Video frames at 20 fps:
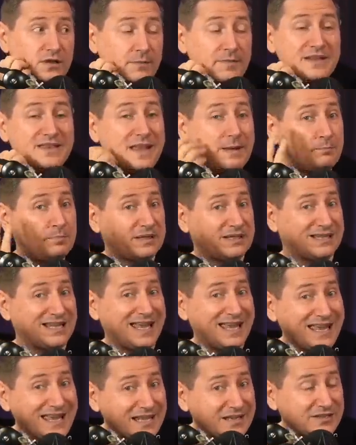I mean, they
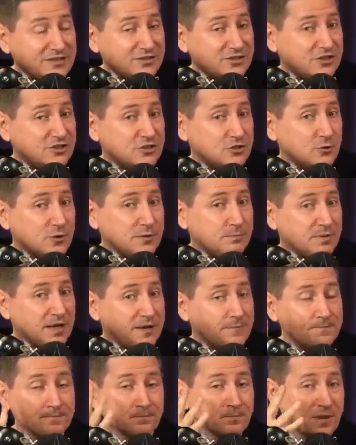planned to do it,
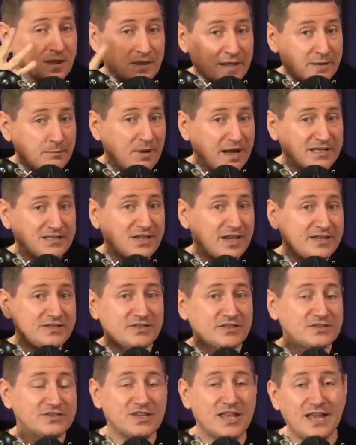but like Mike
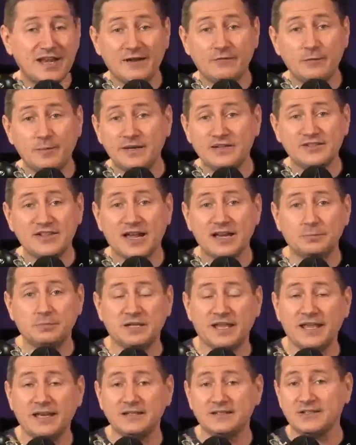Tyson said, everybody's got a
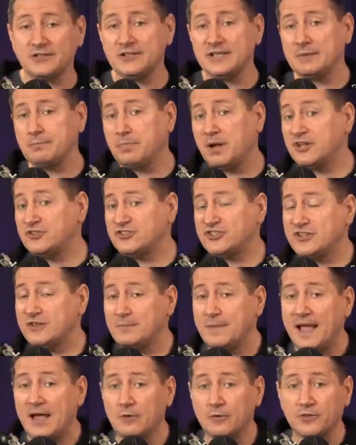plan until you get punched in the
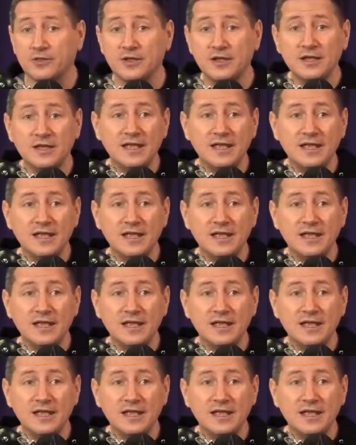mouth.